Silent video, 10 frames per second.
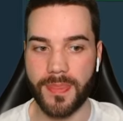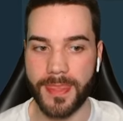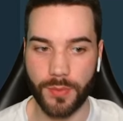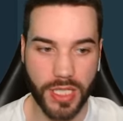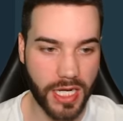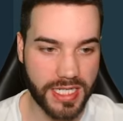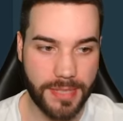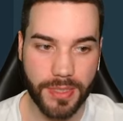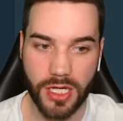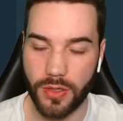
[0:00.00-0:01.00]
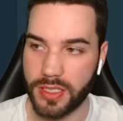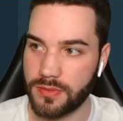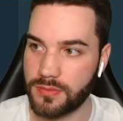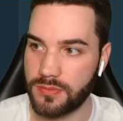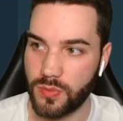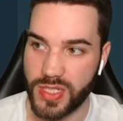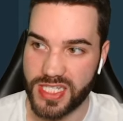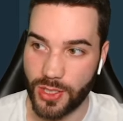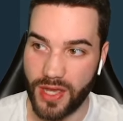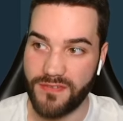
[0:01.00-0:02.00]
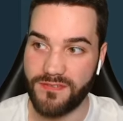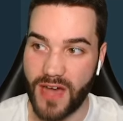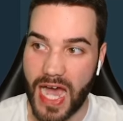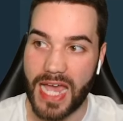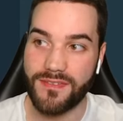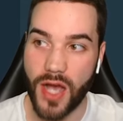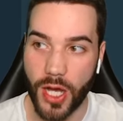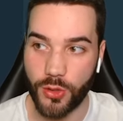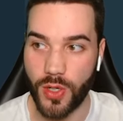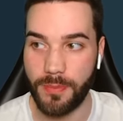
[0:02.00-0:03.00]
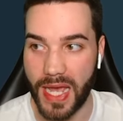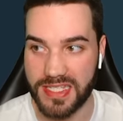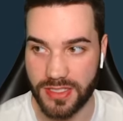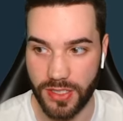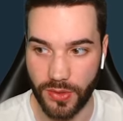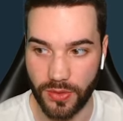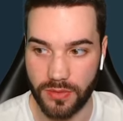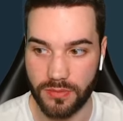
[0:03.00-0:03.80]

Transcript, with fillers: We got to keep it going. We still have five hundred bets to do.